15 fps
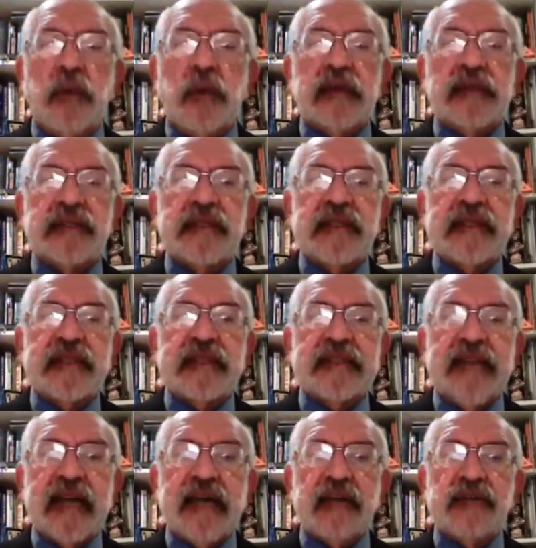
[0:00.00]
points
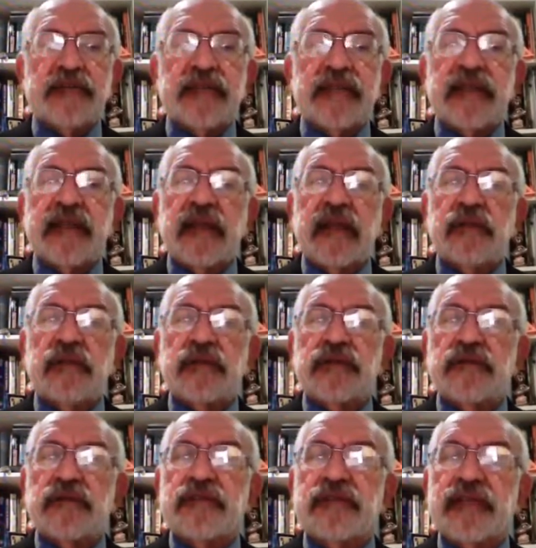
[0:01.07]
down since the
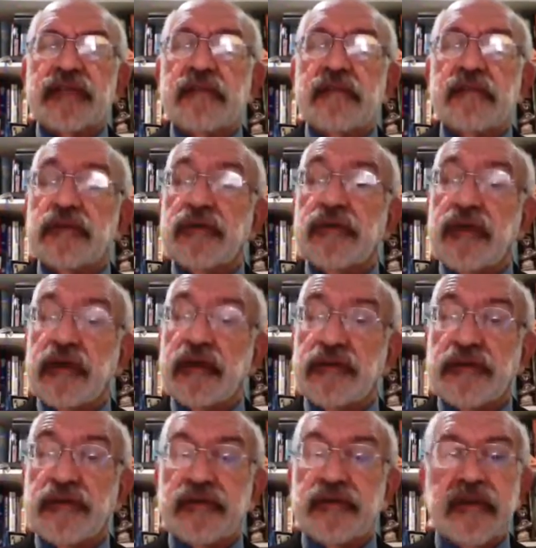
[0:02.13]
closing of December
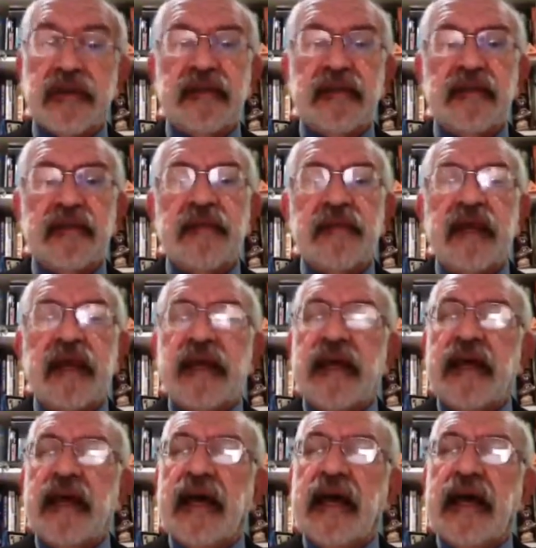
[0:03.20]
2013.
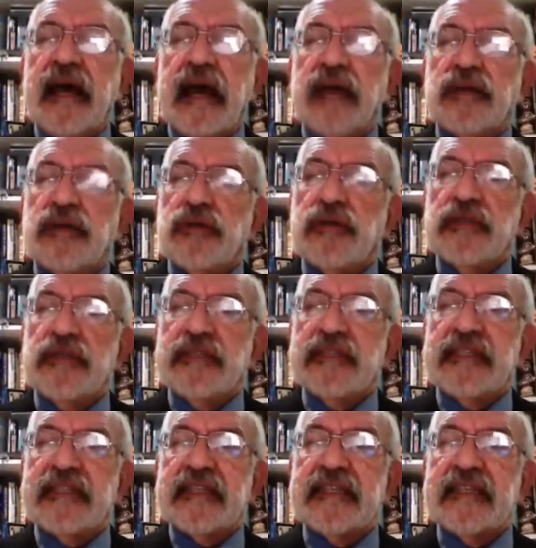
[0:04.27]
Actually, this is